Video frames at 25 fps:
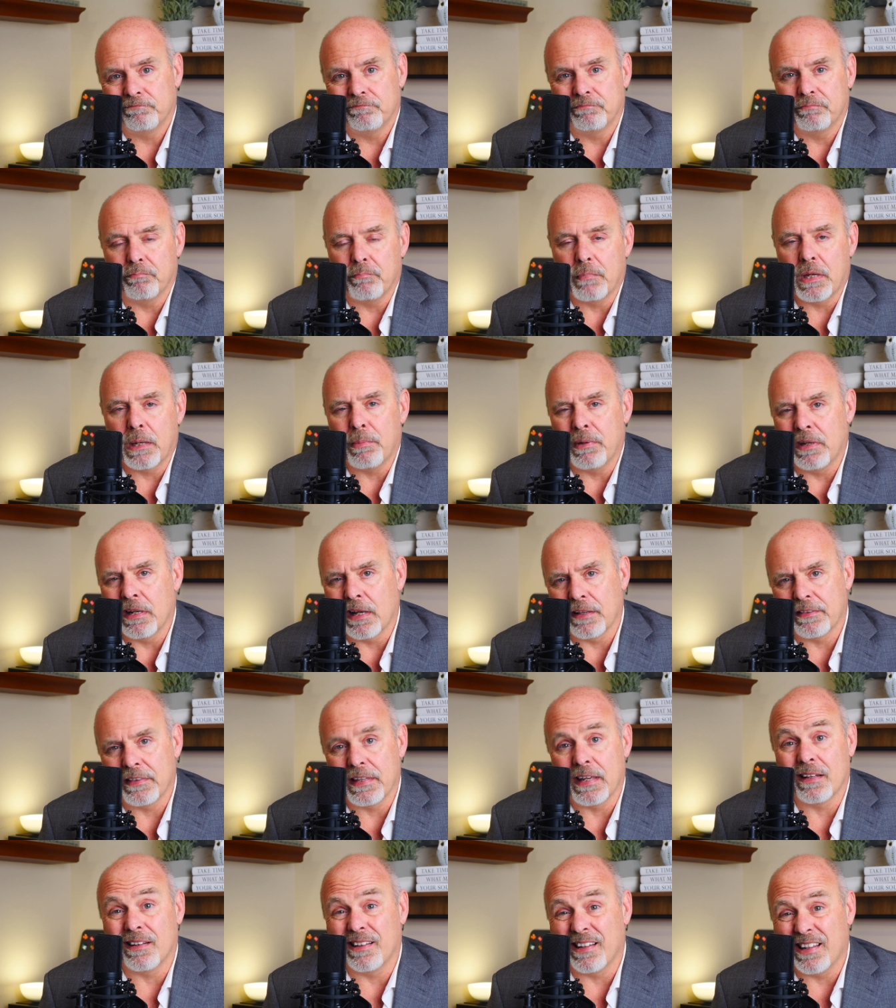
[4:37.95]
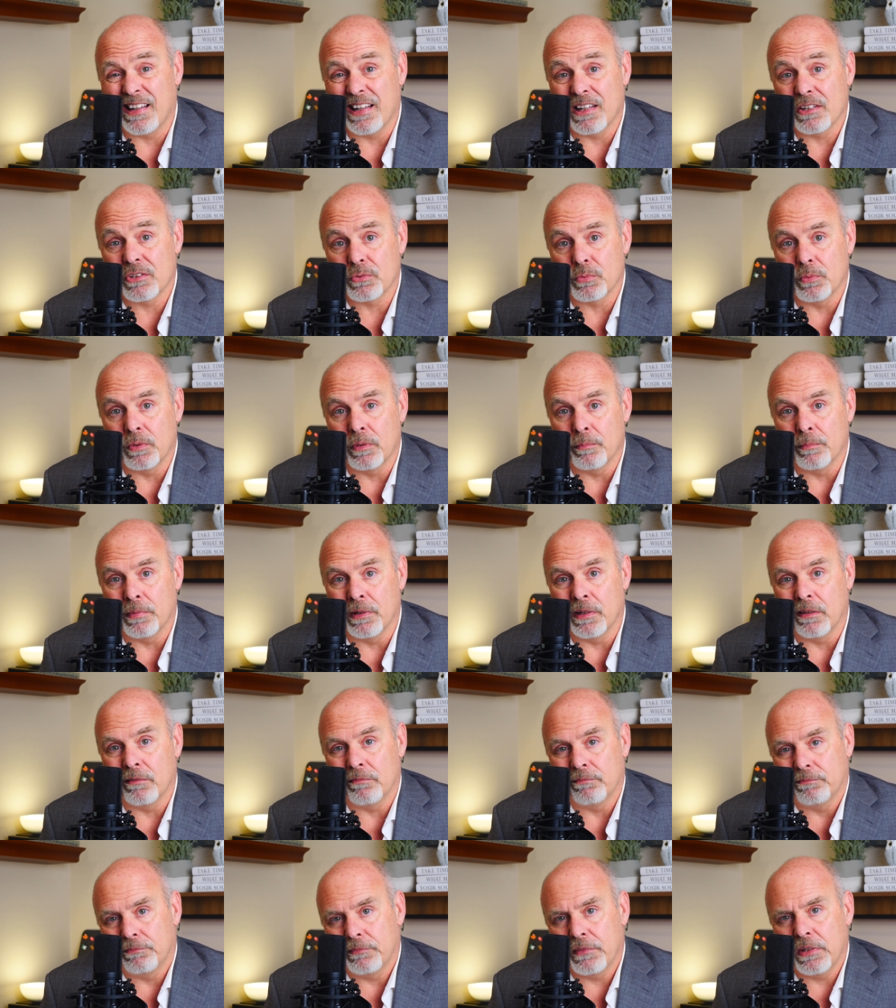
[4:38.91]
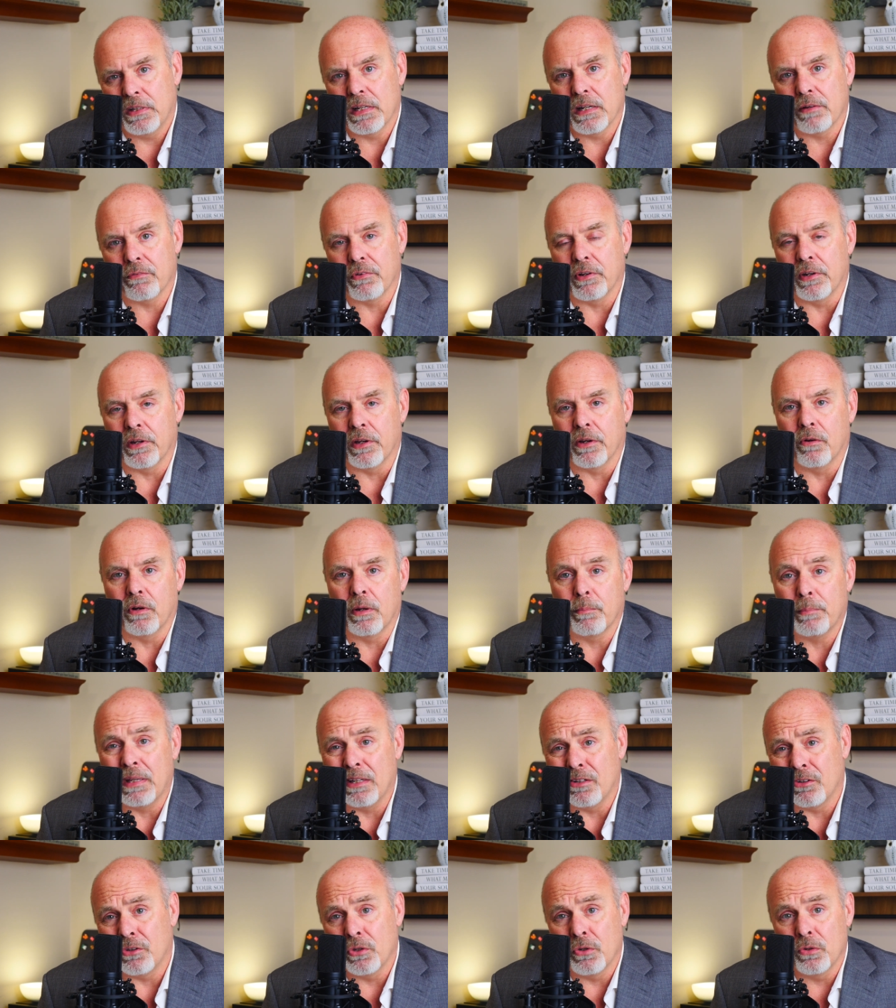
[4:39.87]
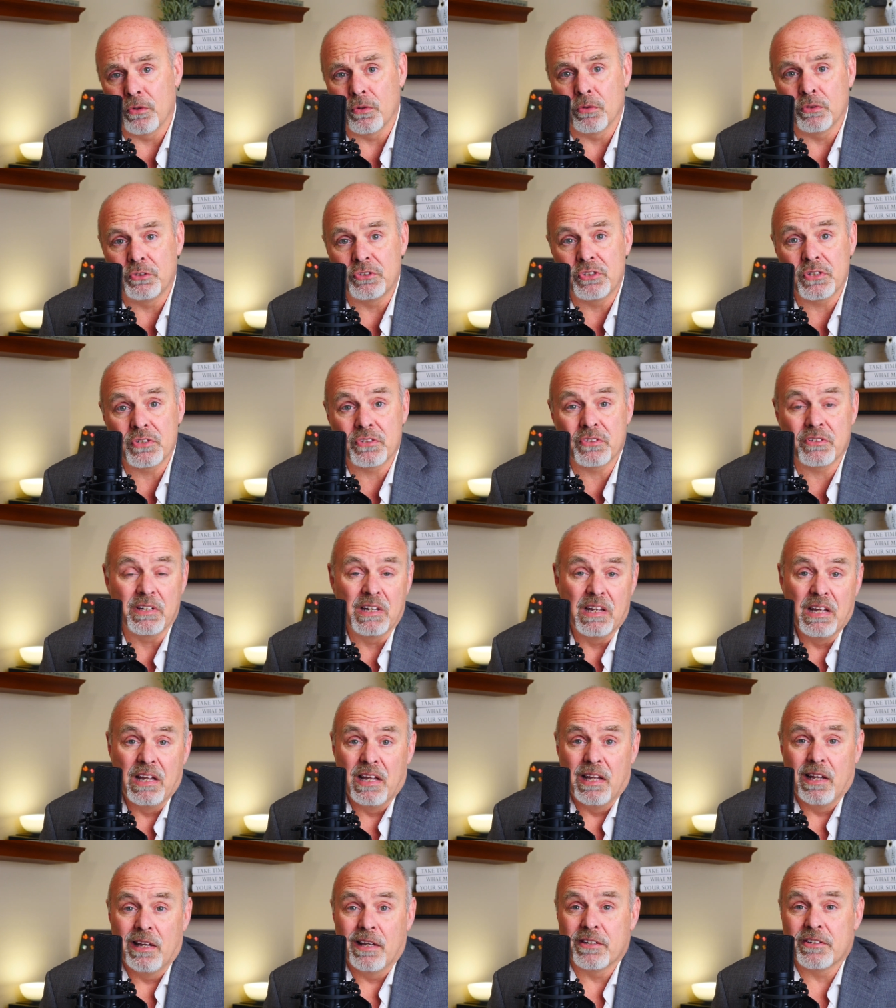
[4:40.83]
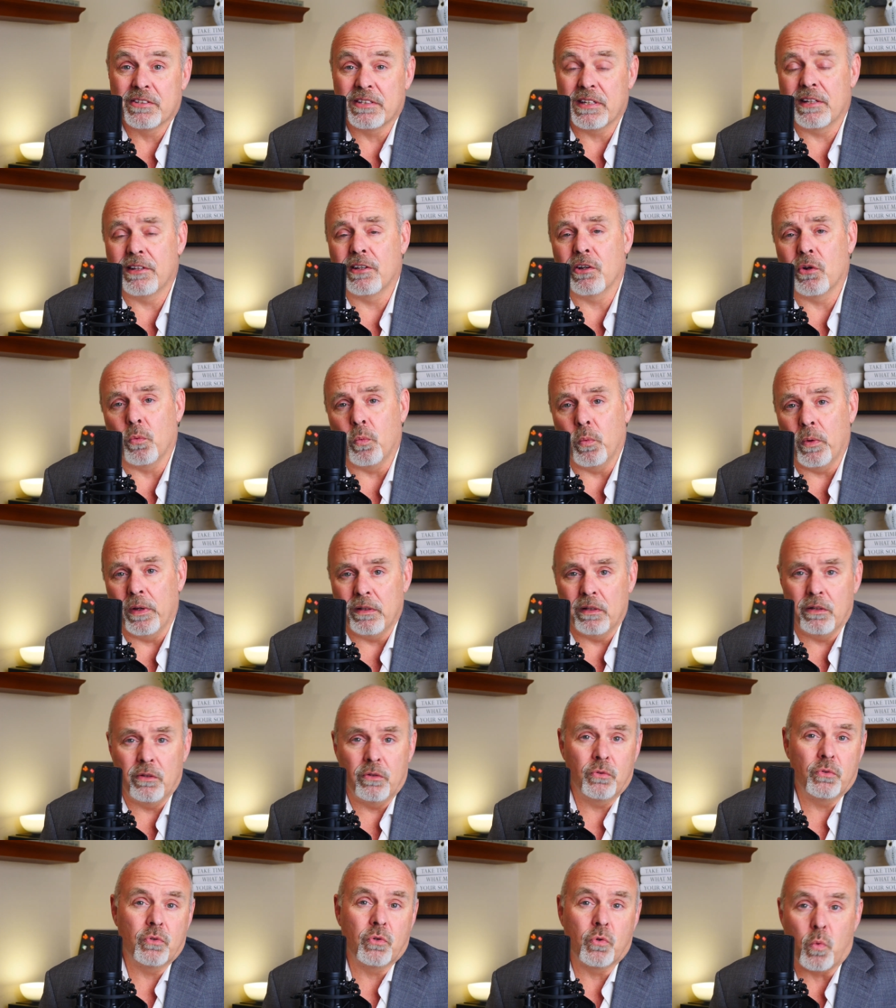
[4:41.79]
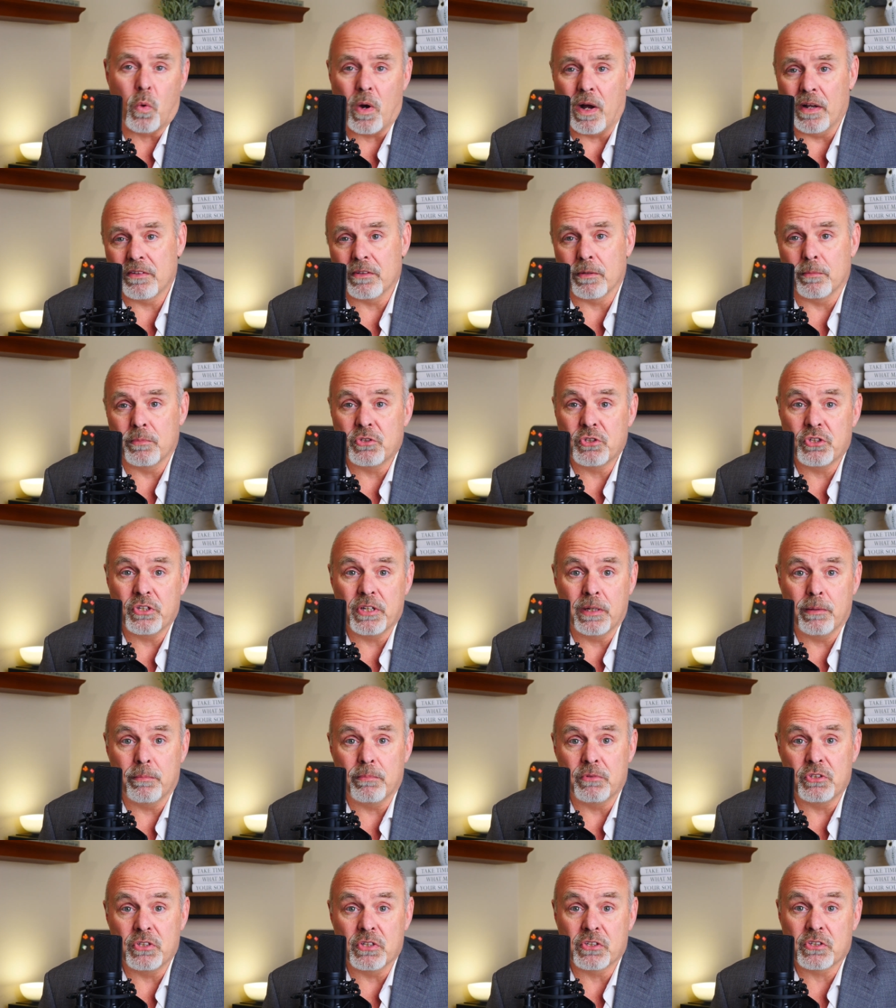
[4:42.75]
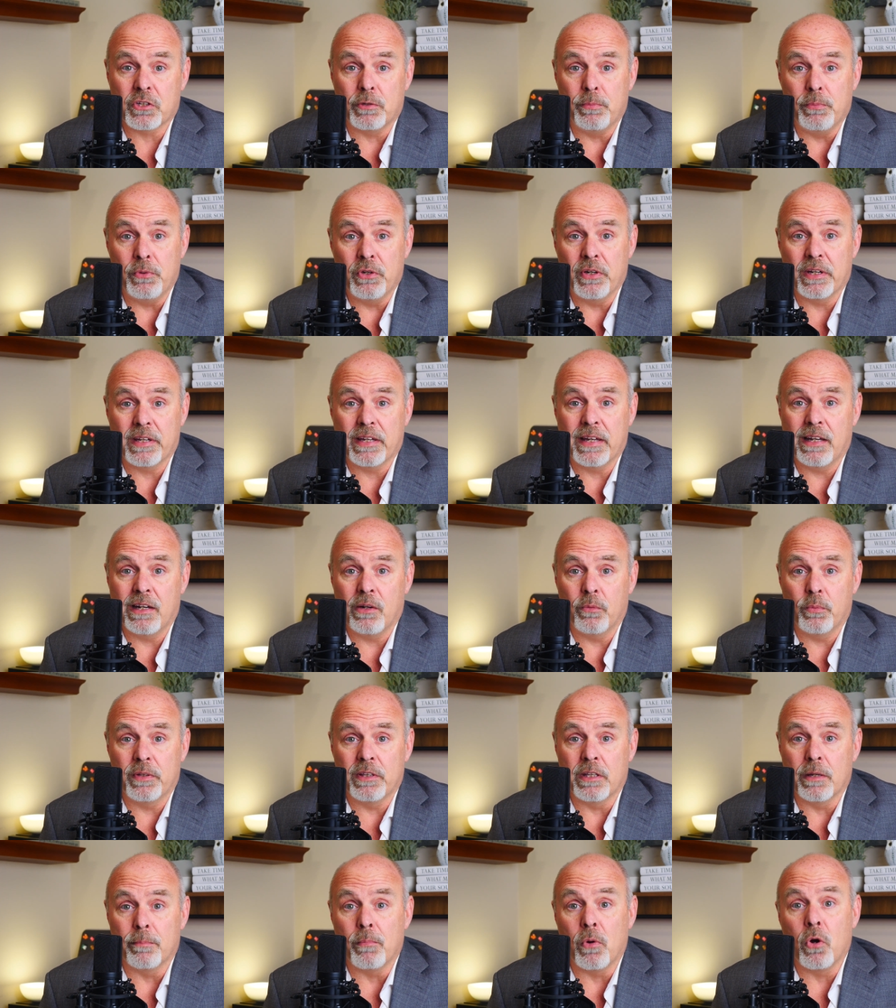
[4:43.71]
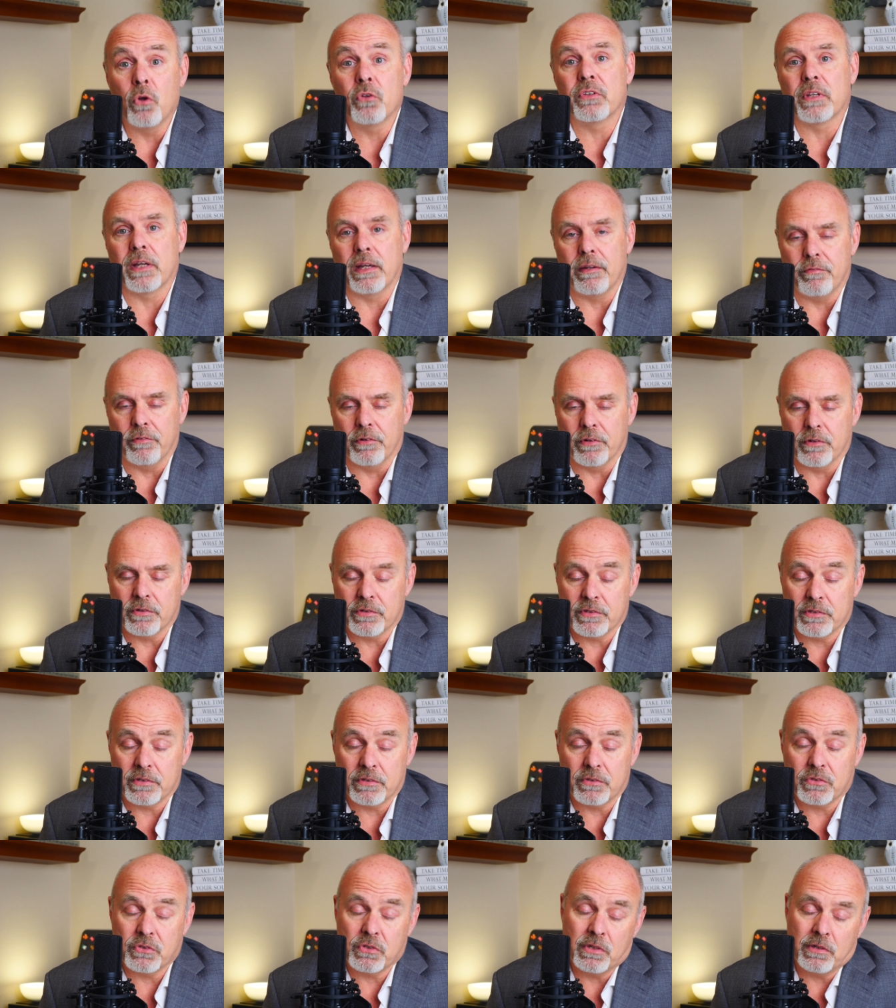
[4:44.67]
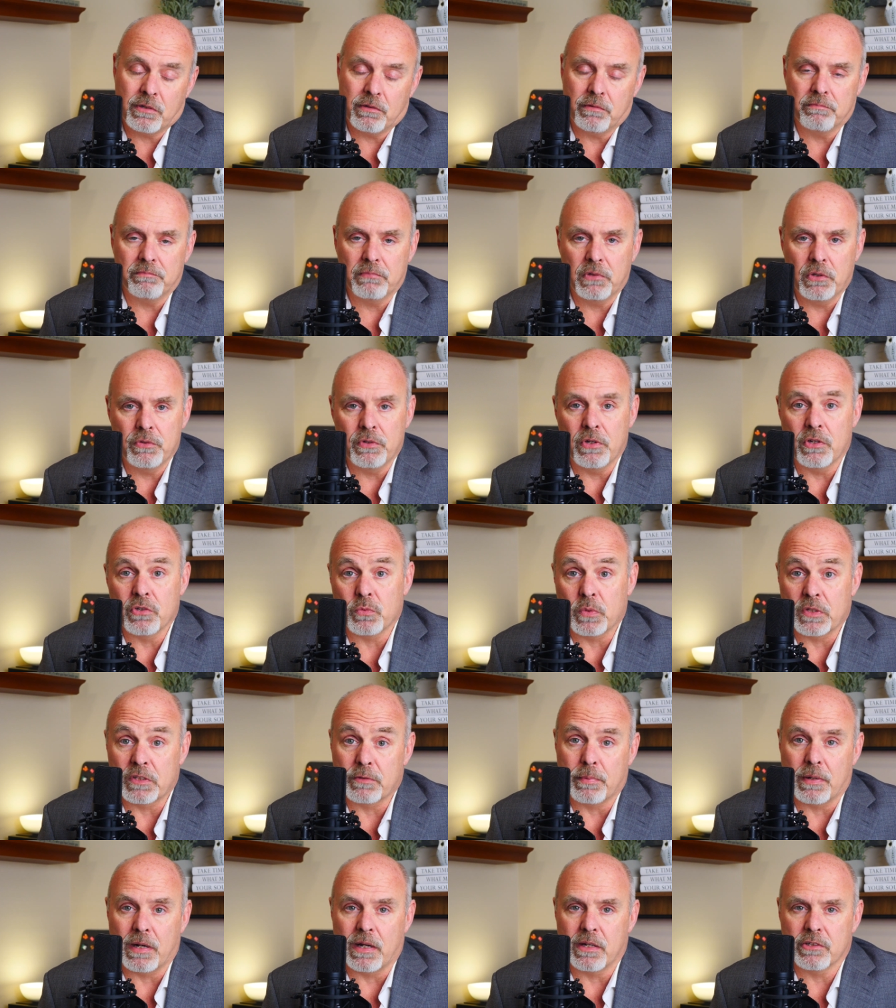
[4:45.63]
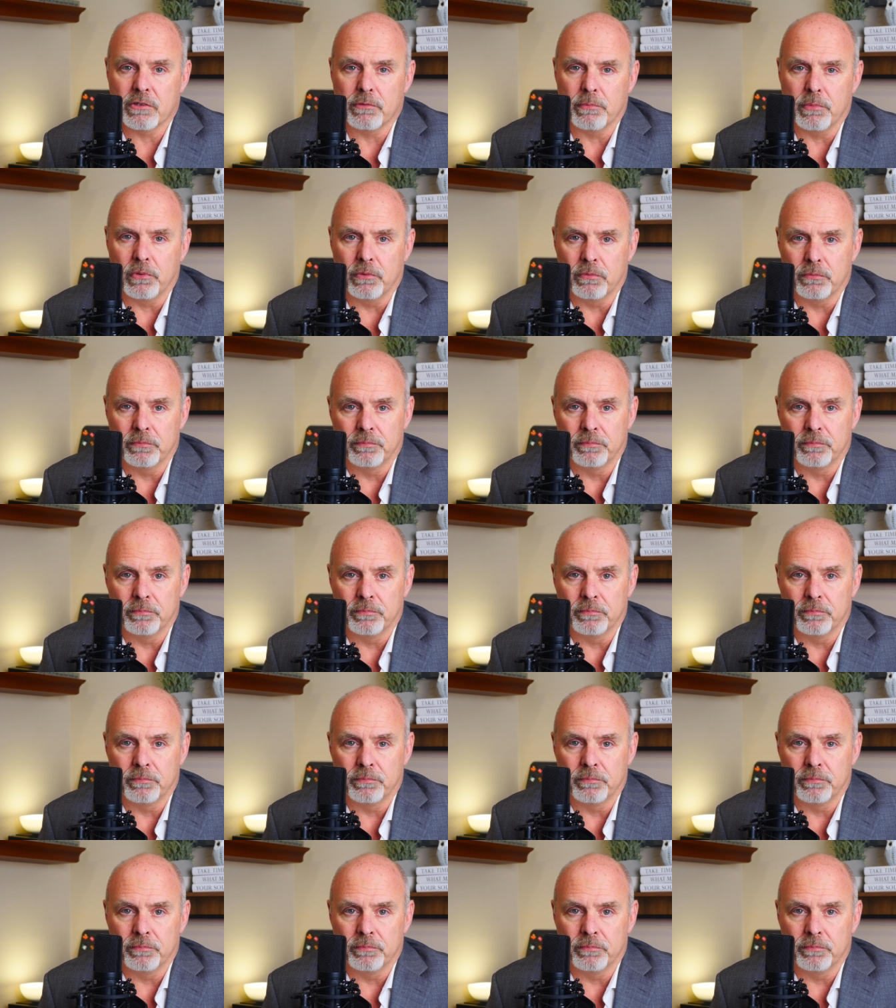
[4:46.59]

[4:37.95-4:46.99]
Maybe not that last one, but you never know. I mean, Google just said their Willow quantum chip just communicated with the multiverse, so who knows what's possible.